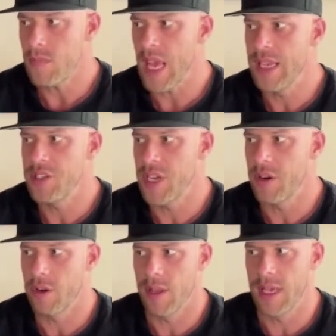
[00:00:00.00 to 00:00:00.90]
and
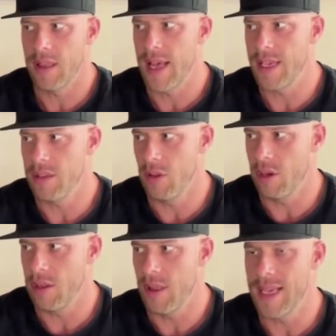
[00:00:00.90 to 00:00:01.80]
generally let,
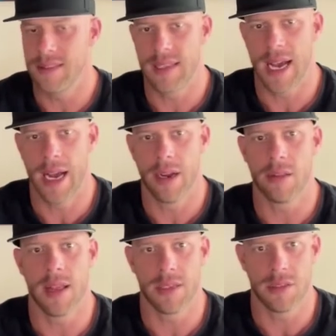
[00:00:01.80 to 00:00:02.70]
look less
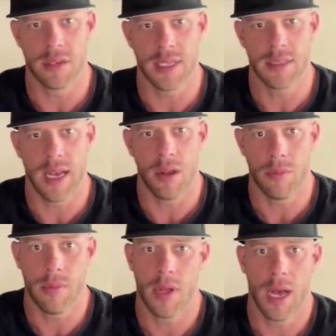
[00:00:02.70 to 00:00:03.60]
tired, less stressed
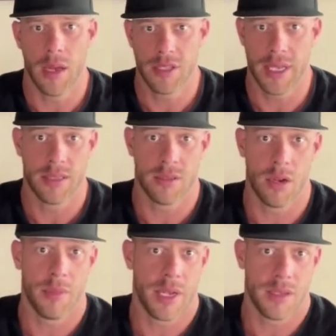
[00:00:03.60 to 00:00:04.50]
out. Uh, chances
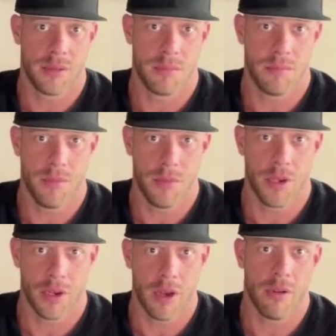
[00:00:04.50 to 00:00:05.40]
are because
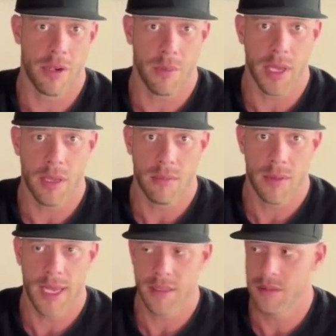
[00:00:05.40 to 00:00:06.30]
you're going to be
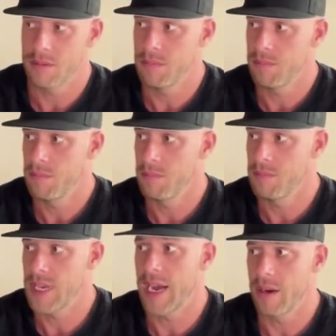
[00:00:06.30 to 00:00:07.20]
less
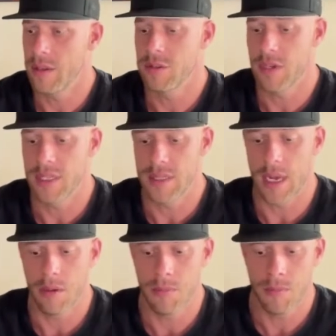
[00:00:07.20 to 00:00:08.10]
tired and stressed out.